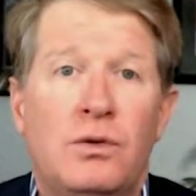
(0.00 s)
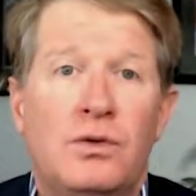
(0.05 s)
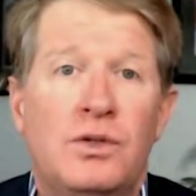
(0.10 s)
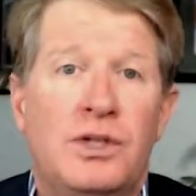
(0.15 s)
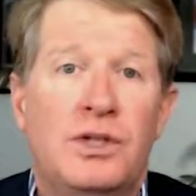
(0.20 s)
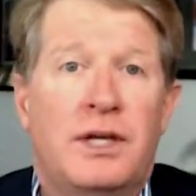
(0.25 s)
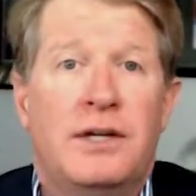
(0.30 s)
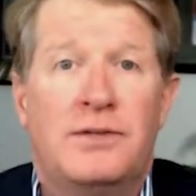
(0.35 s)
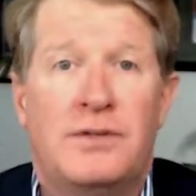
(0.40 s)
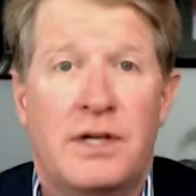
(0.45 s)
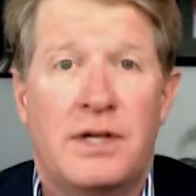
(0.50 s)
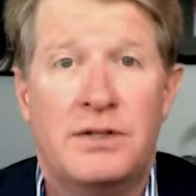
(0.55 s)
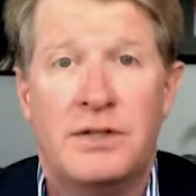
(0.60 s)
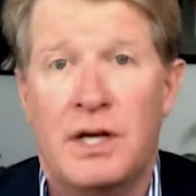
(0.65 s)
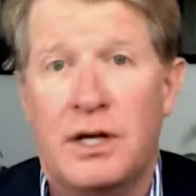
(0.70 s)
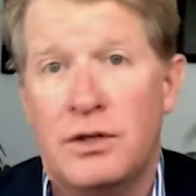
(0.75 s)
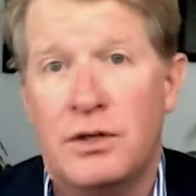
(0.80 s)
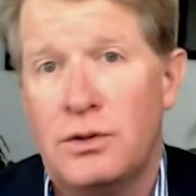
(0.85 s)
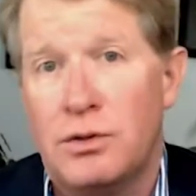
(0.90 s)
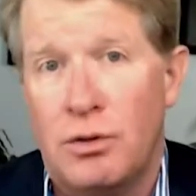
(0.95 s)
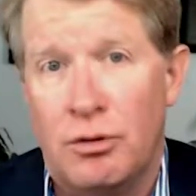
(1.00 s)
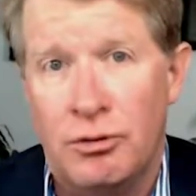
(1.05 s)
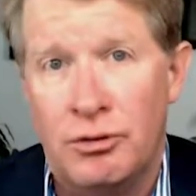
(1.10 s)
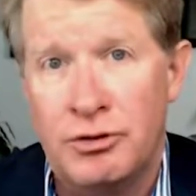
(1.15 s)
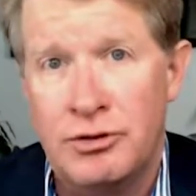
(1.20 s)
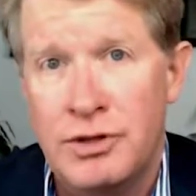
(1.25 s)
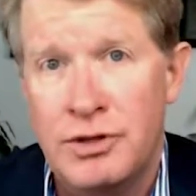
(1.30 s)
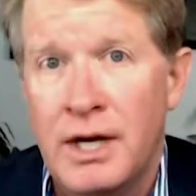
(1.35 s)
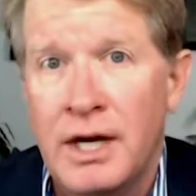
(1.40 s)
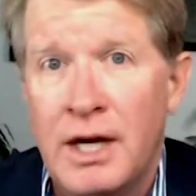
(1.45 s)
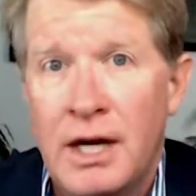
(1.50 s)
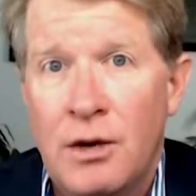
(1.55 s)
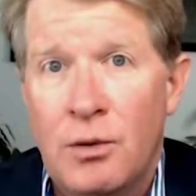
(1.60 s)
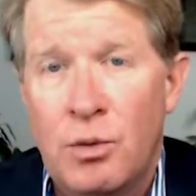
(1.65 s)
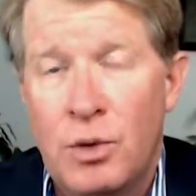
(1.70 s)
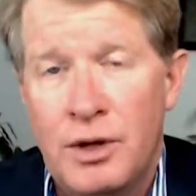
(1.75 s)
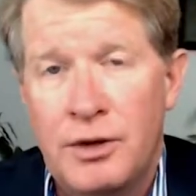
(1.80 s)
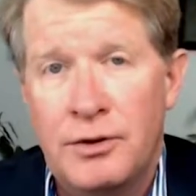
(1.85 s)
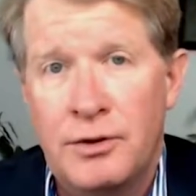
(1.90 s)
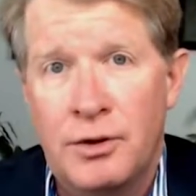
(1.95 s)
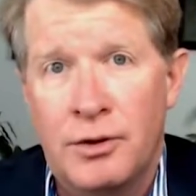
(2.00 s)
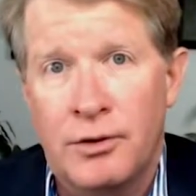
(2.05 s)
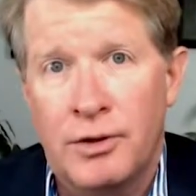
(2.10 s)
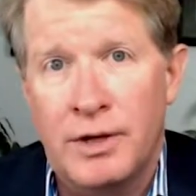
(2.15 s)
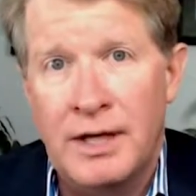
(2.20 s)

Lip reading: GSA schedule holders, with your